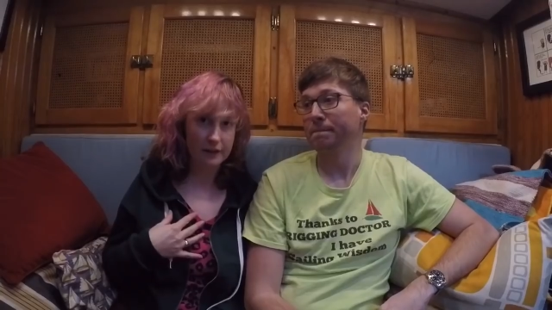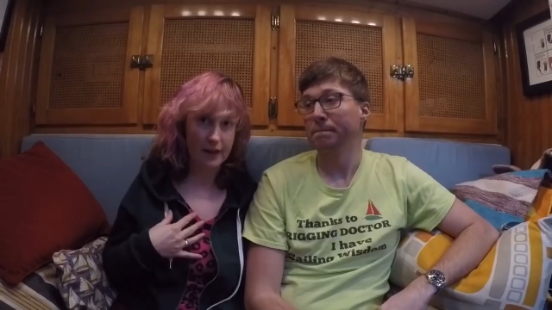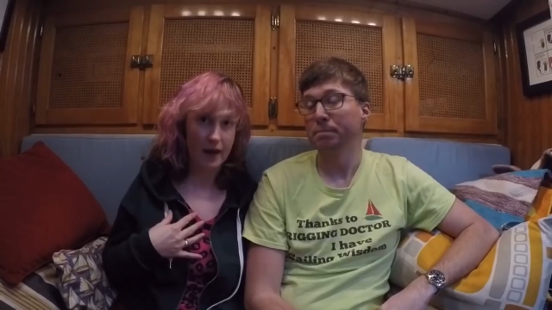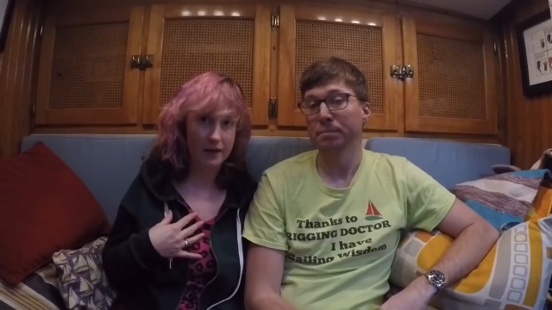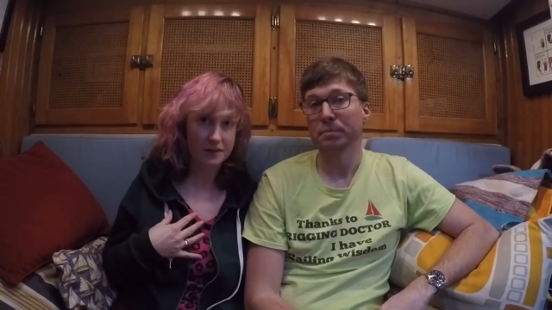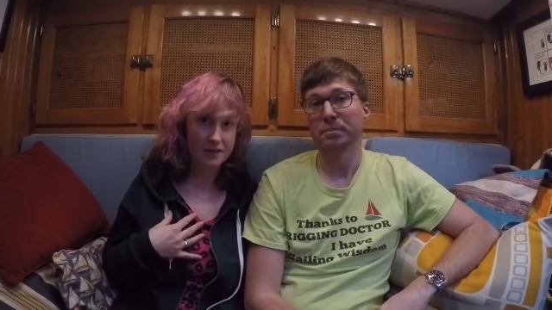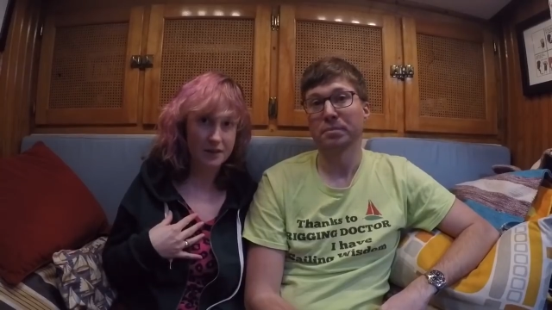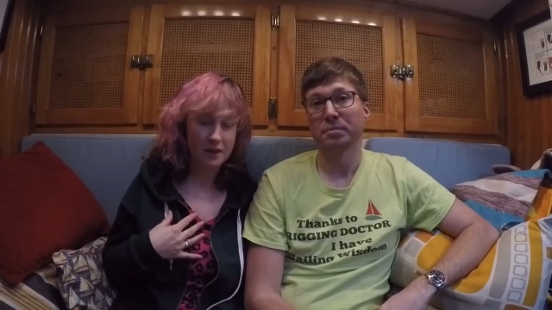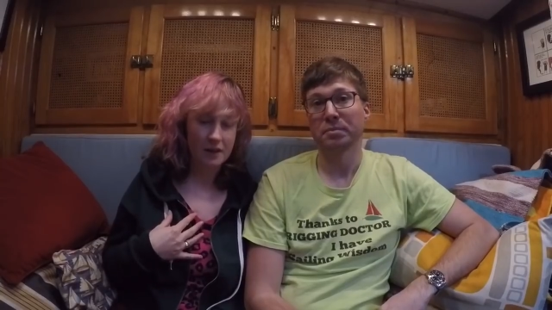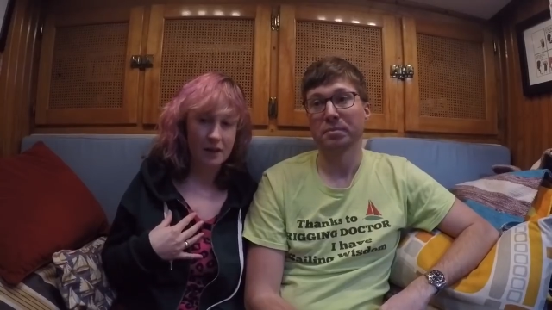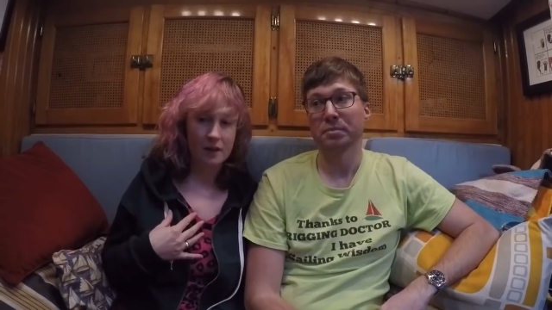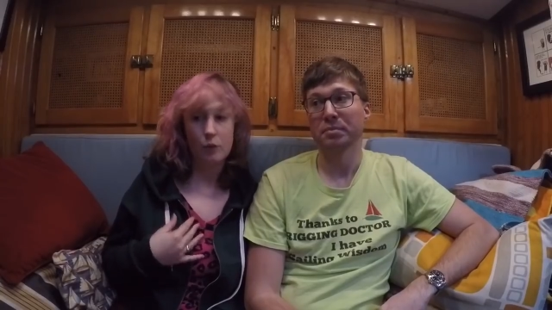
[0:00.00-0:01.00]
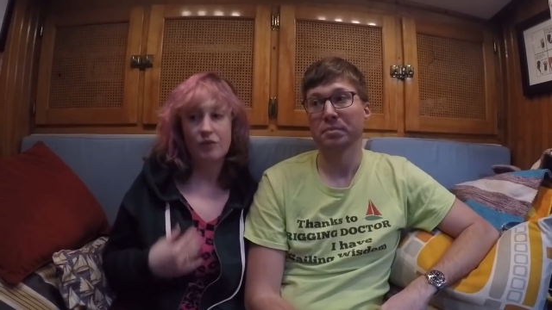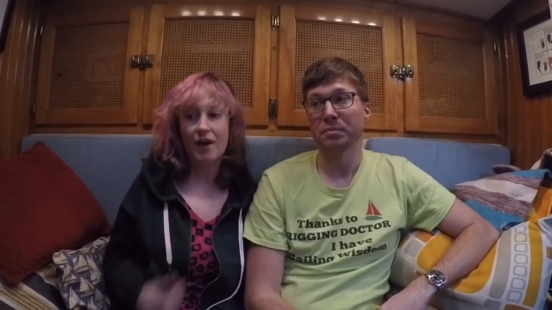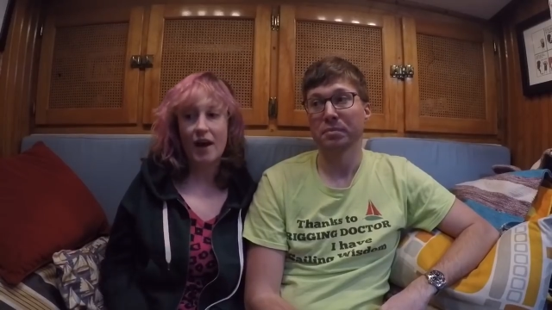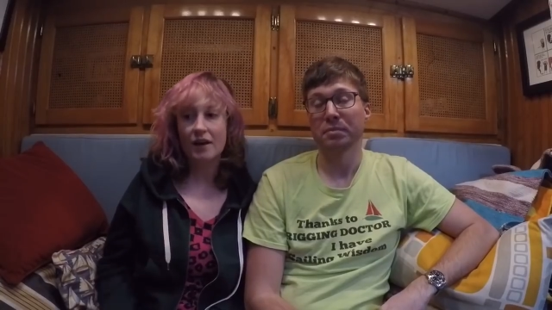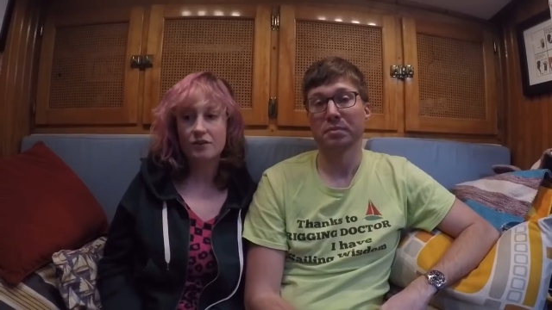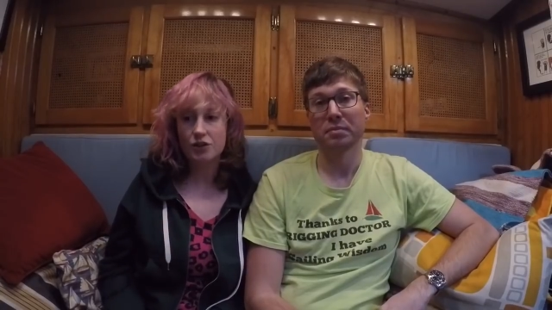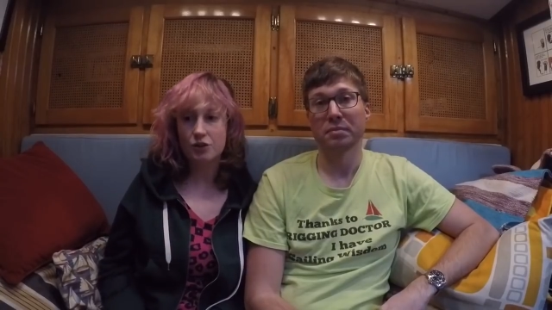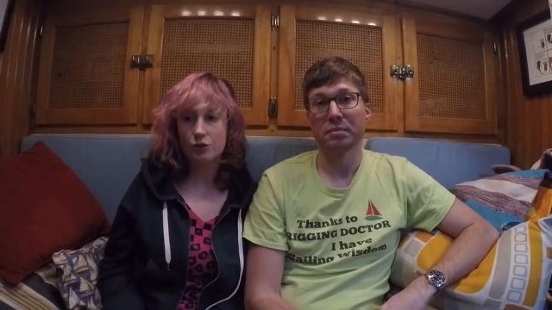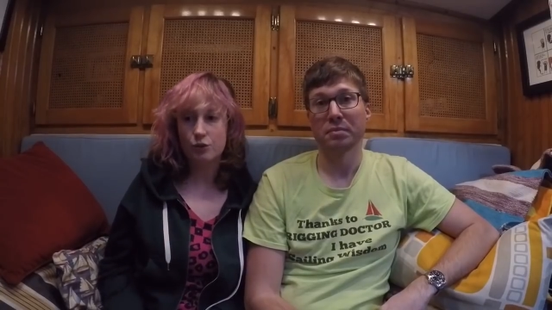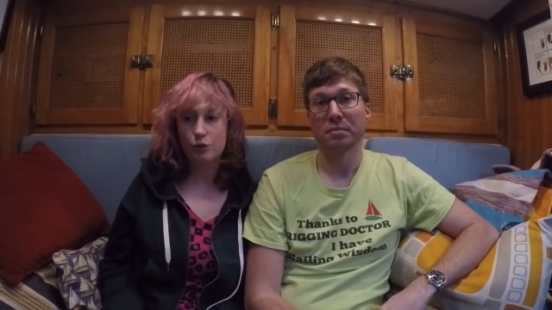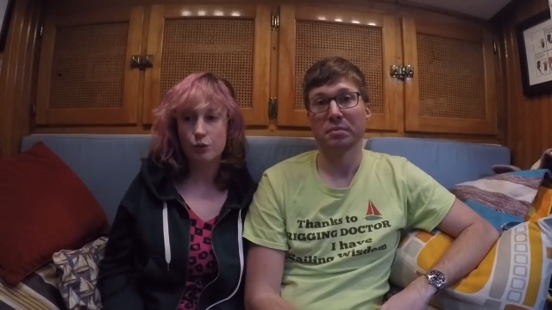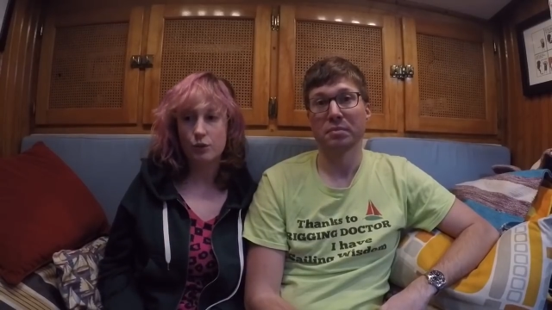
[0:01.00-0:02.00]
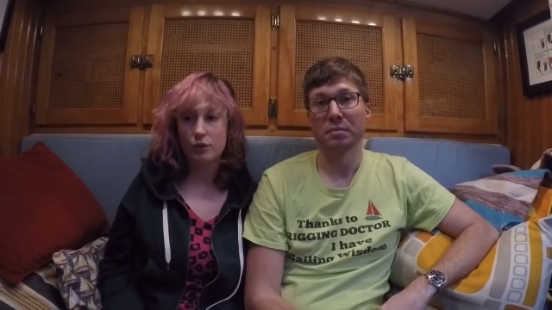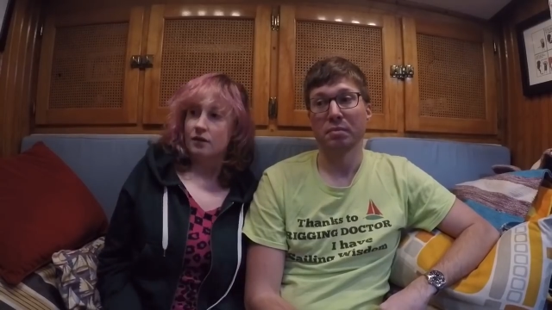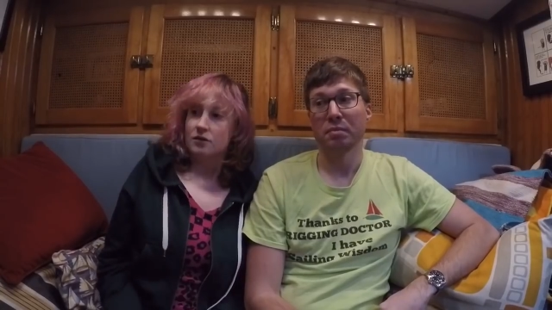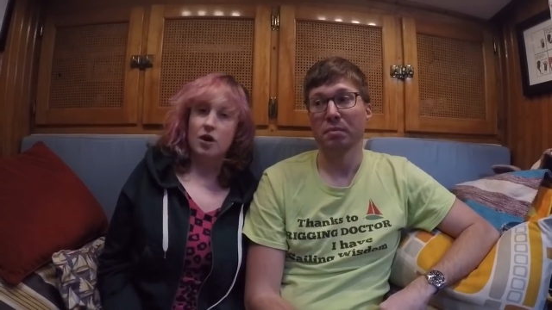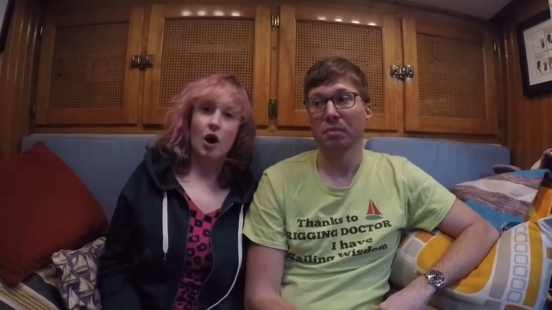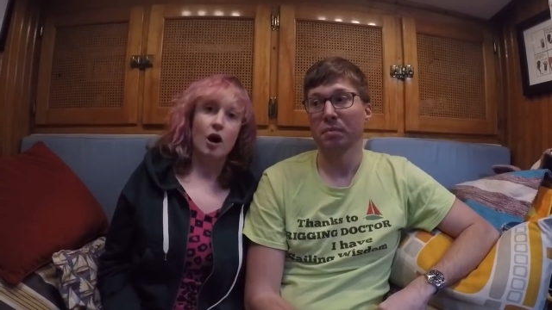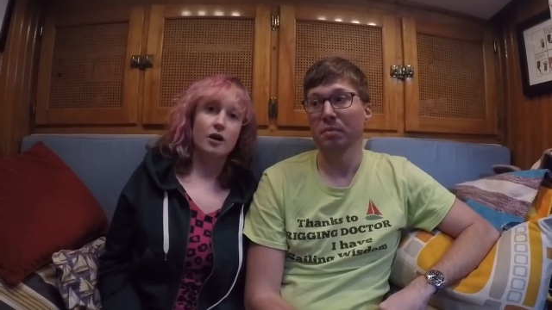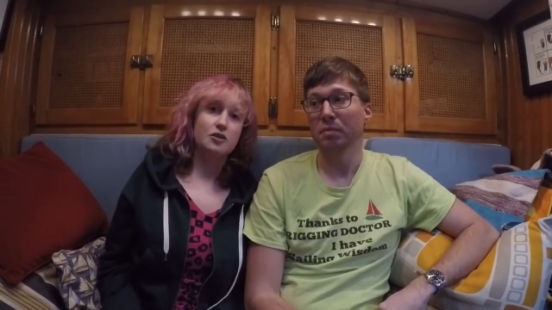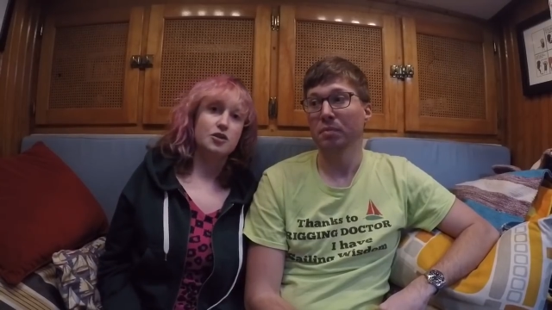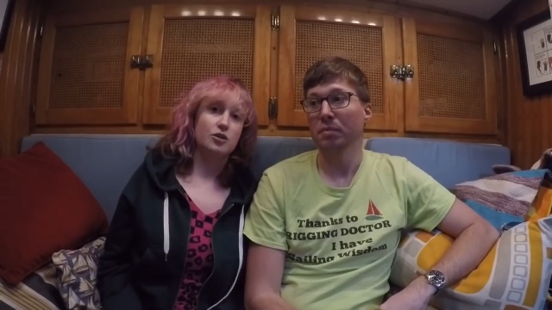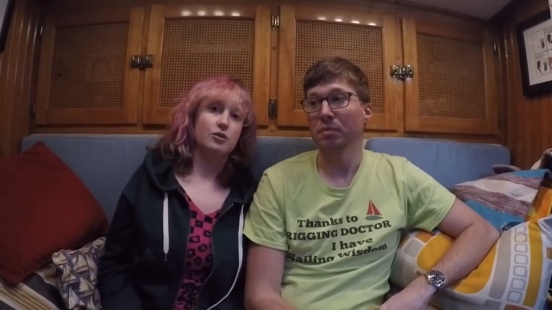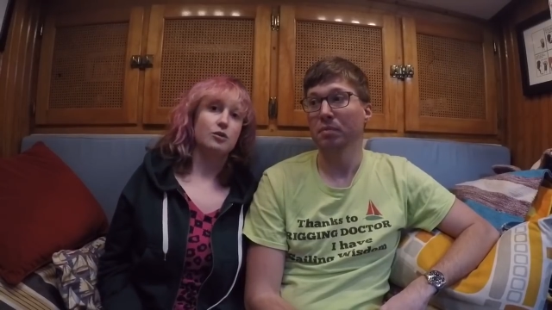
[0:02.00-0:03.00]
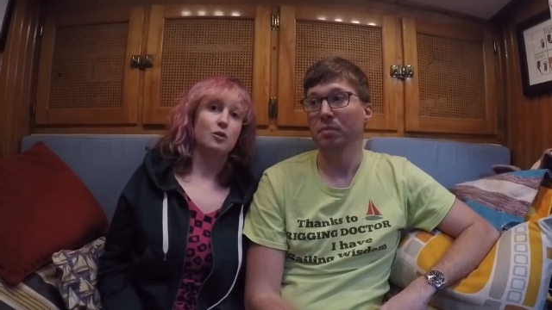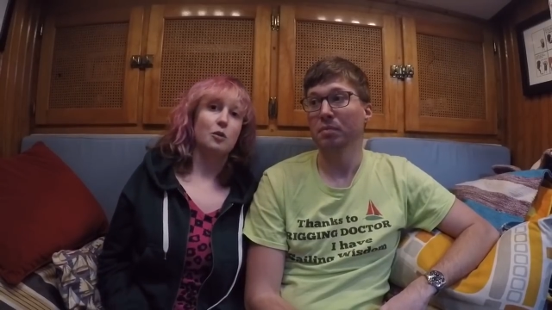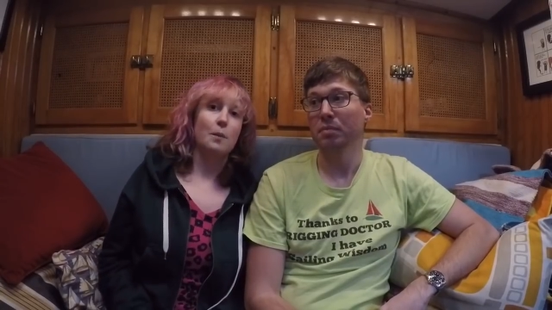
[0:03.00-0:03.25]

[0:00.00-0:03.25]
Speaker 1: that, we've had to talk to